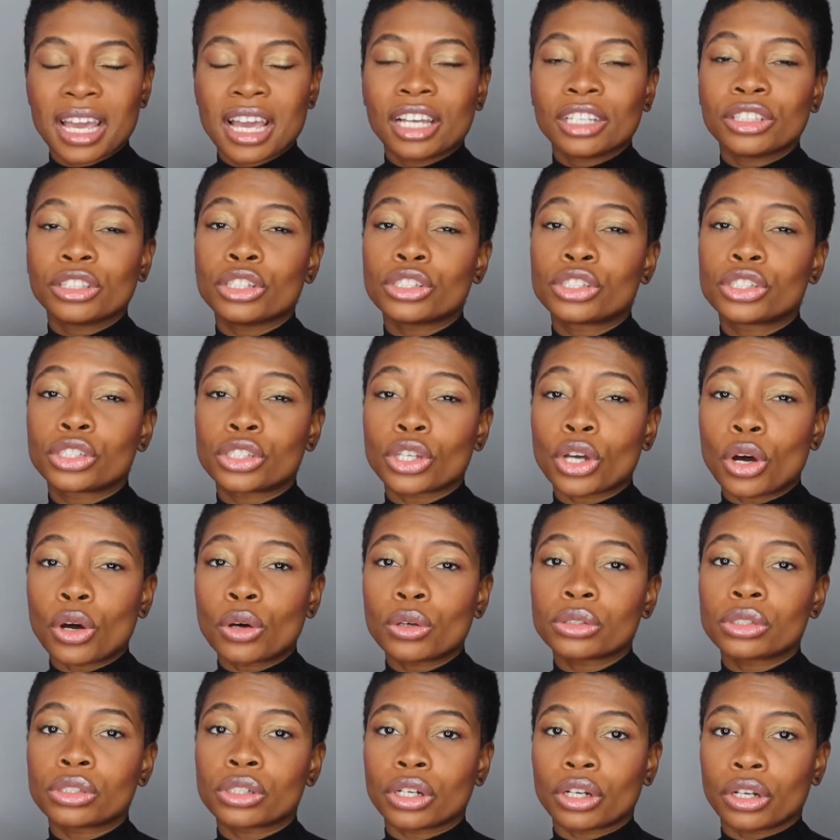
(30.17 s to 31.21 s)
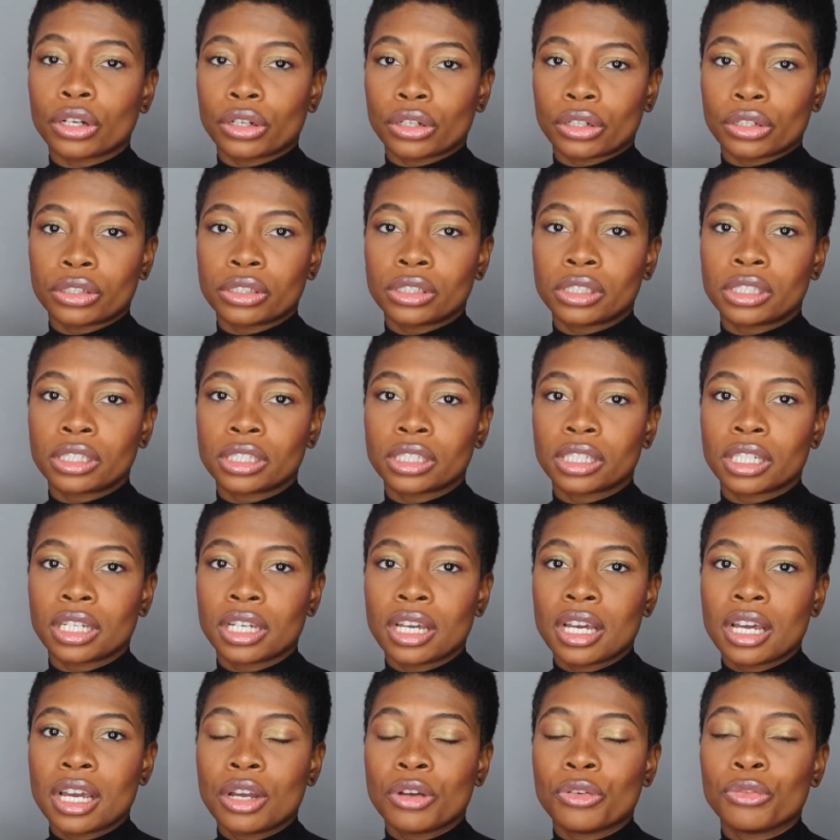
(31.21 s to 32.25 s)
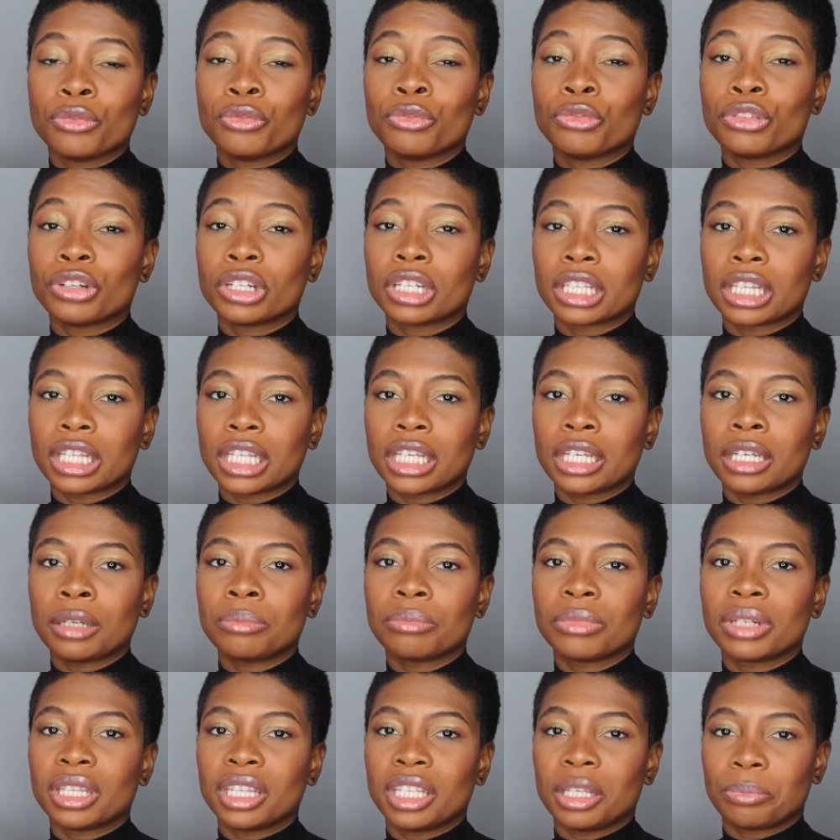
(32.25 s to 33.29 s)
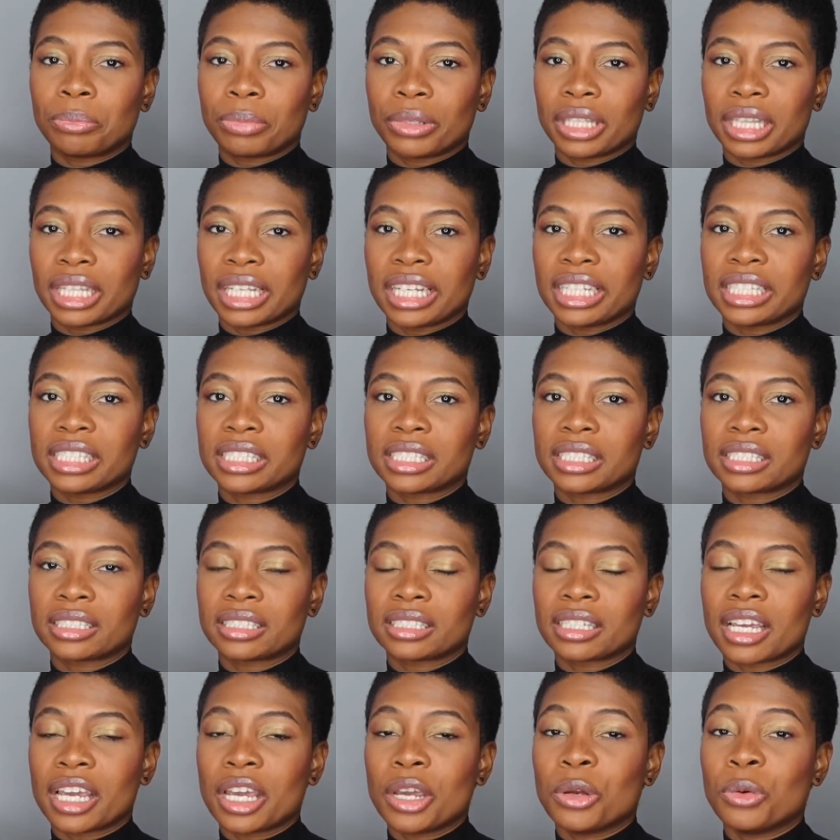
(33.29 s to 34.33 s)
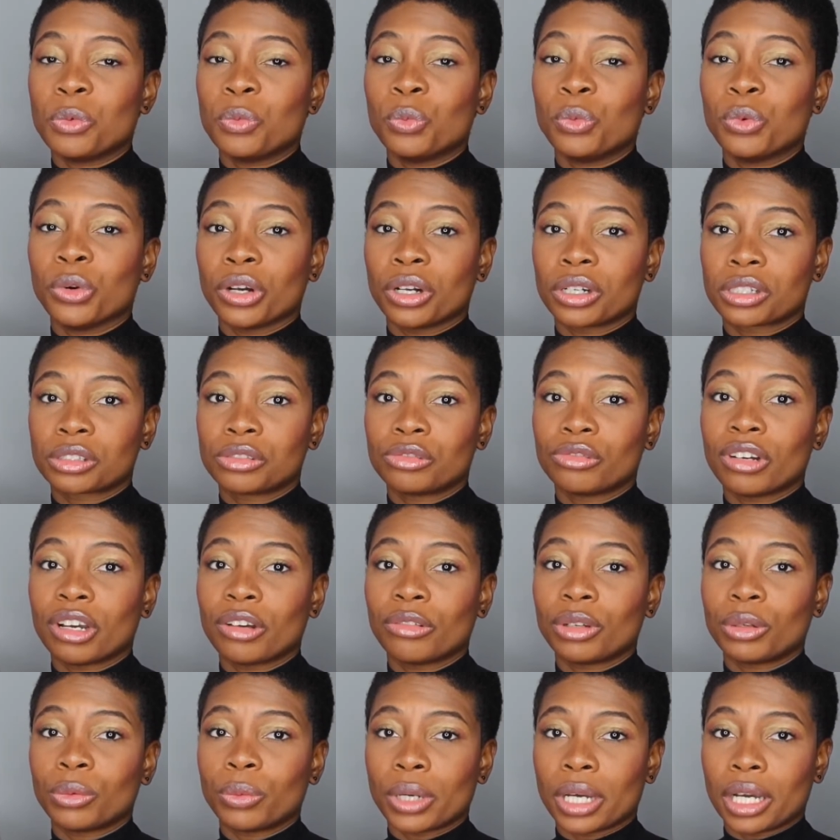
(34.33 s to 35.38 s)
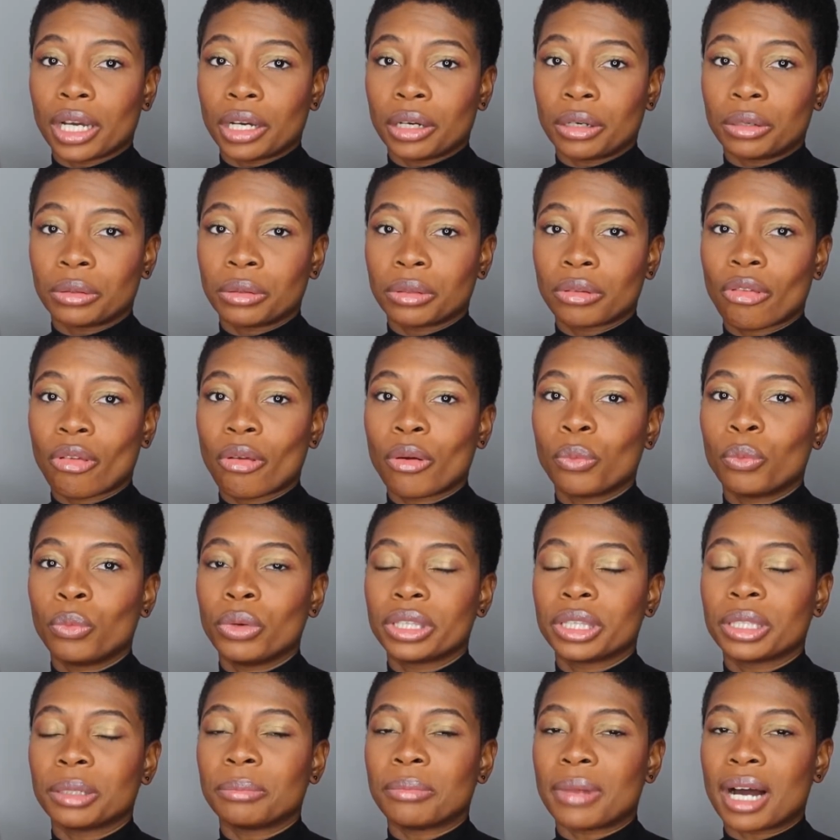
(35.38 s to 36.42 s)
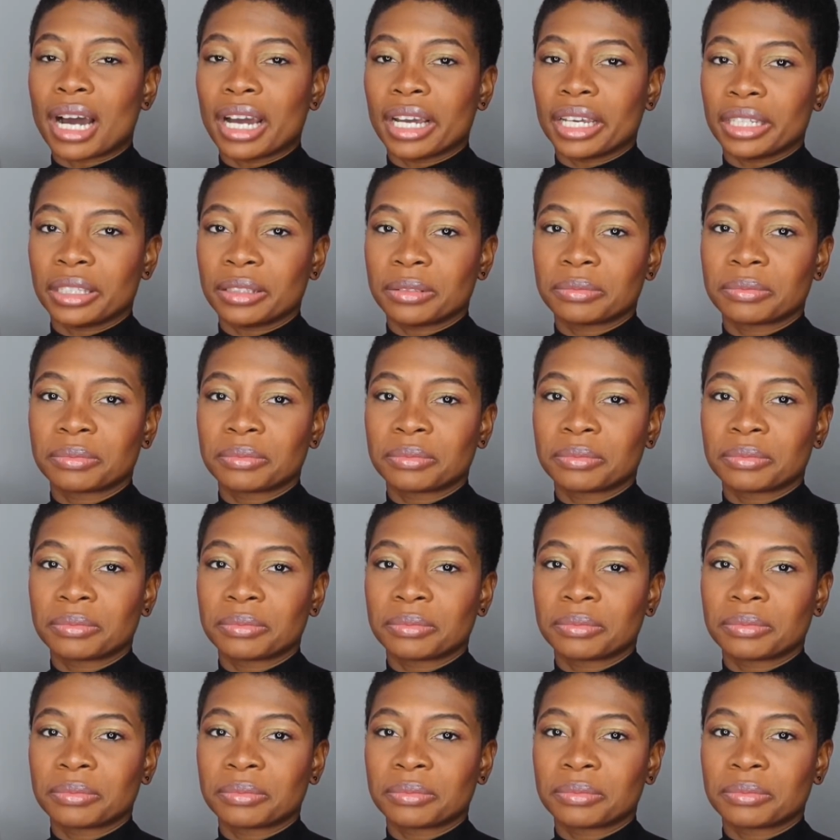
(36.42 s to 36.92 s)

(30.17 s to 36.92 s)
The Soul's Urge really manipulates and works very well with the mind.